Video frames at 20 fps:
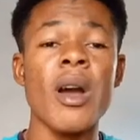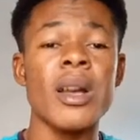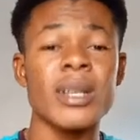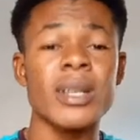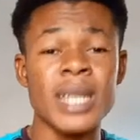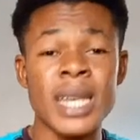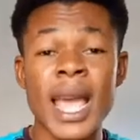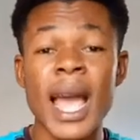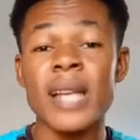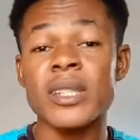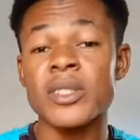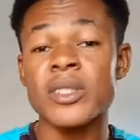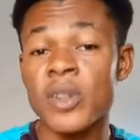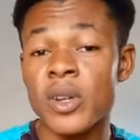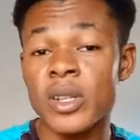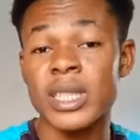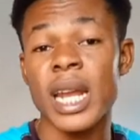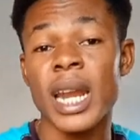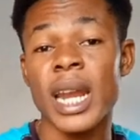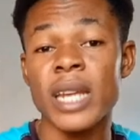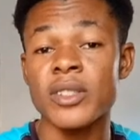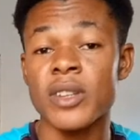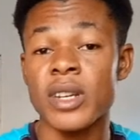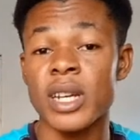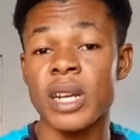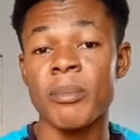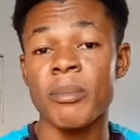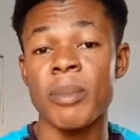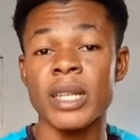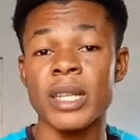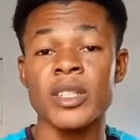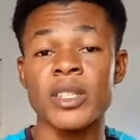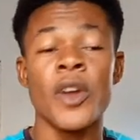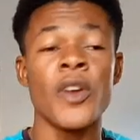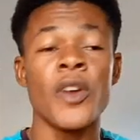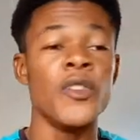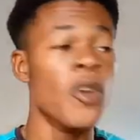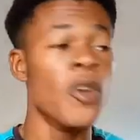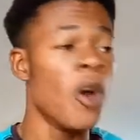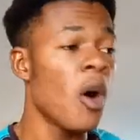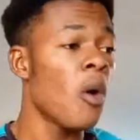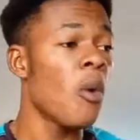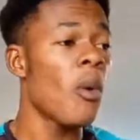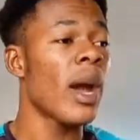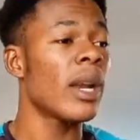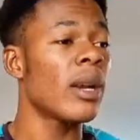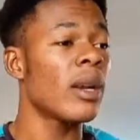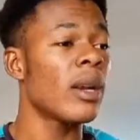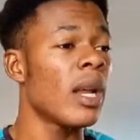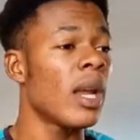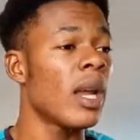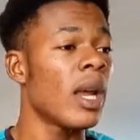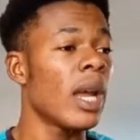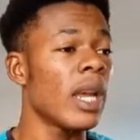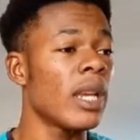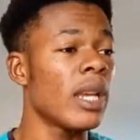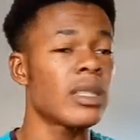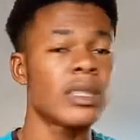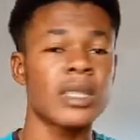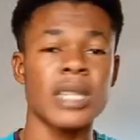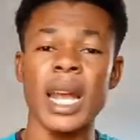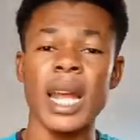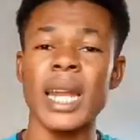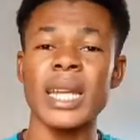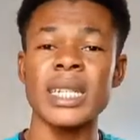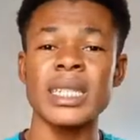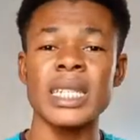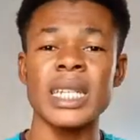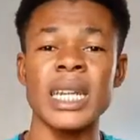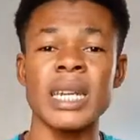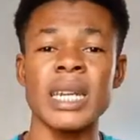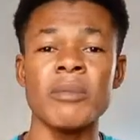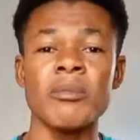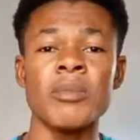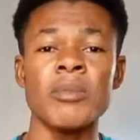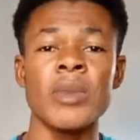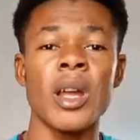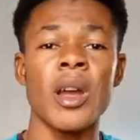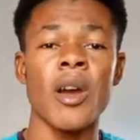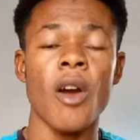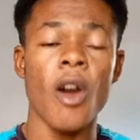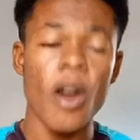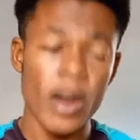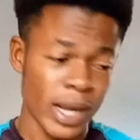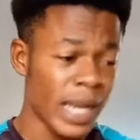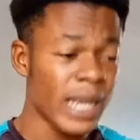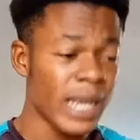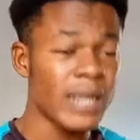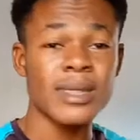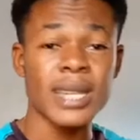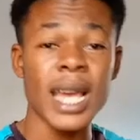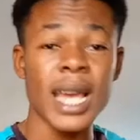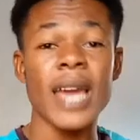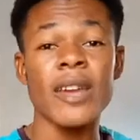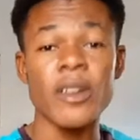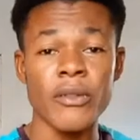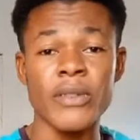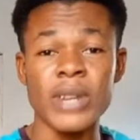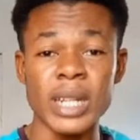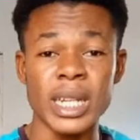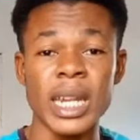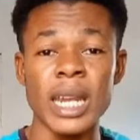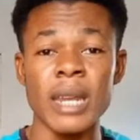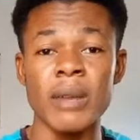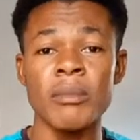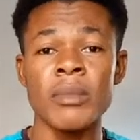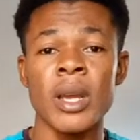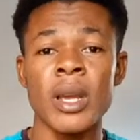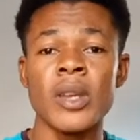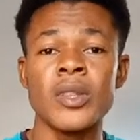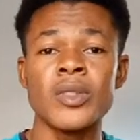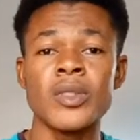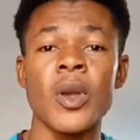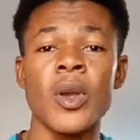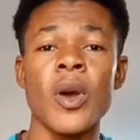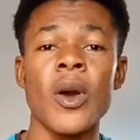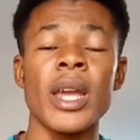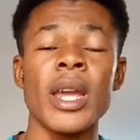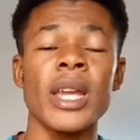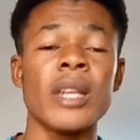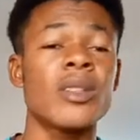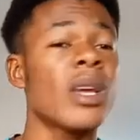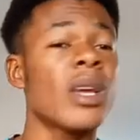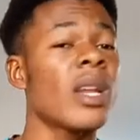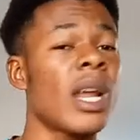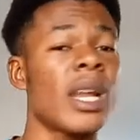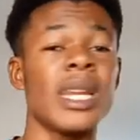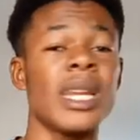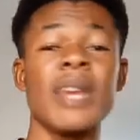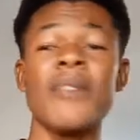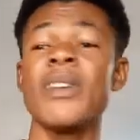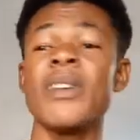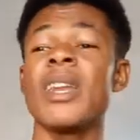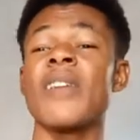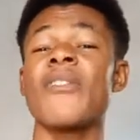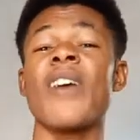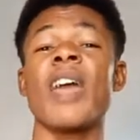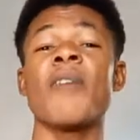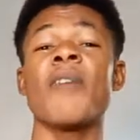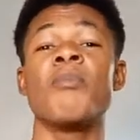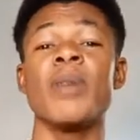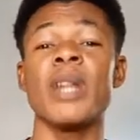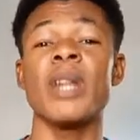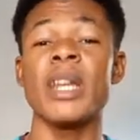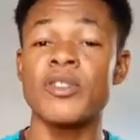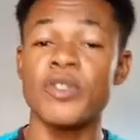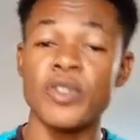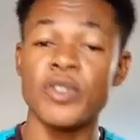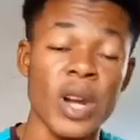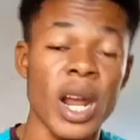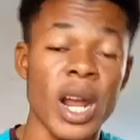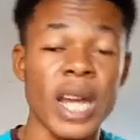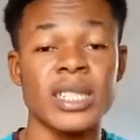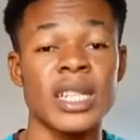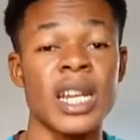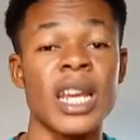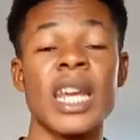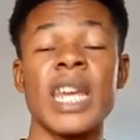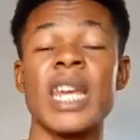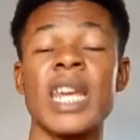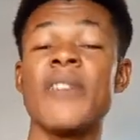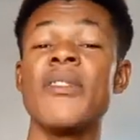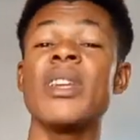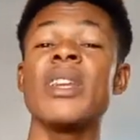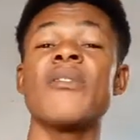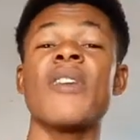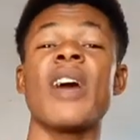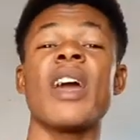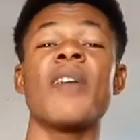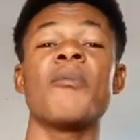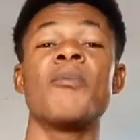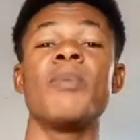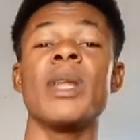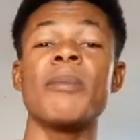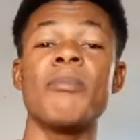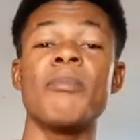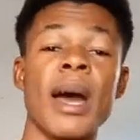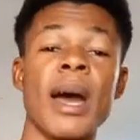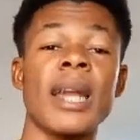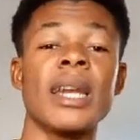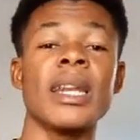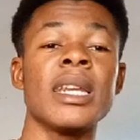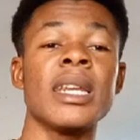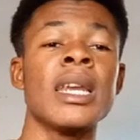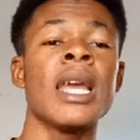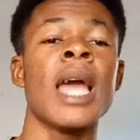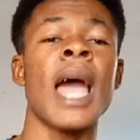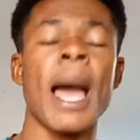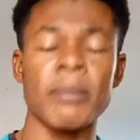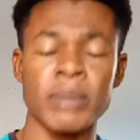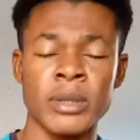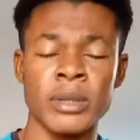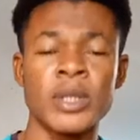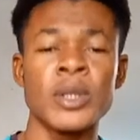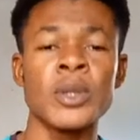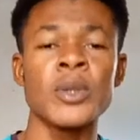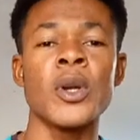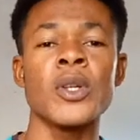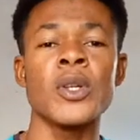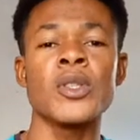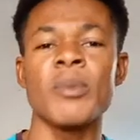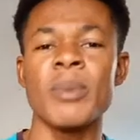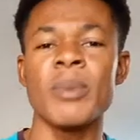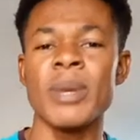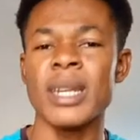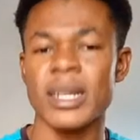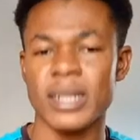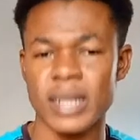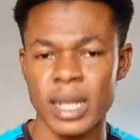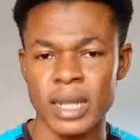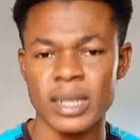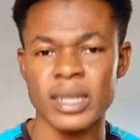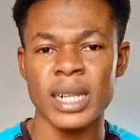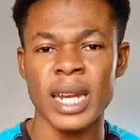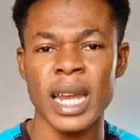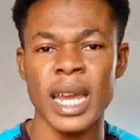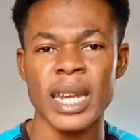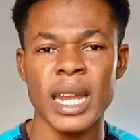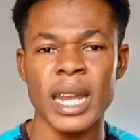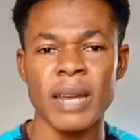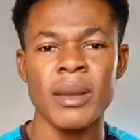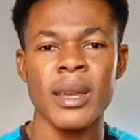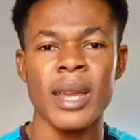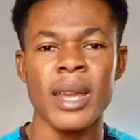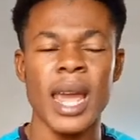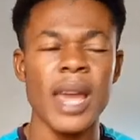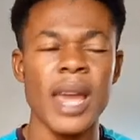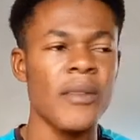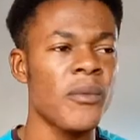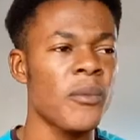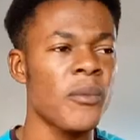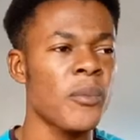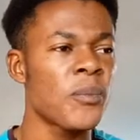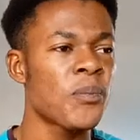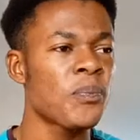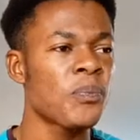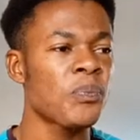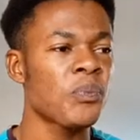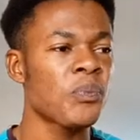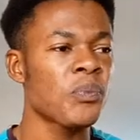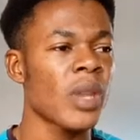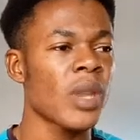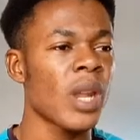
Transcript: because he has no challenge on the bench. No one is challenging him on his side of the game. So he thought that even if I play trash, even if I play badly, I'm still going to be in the starting lineup. And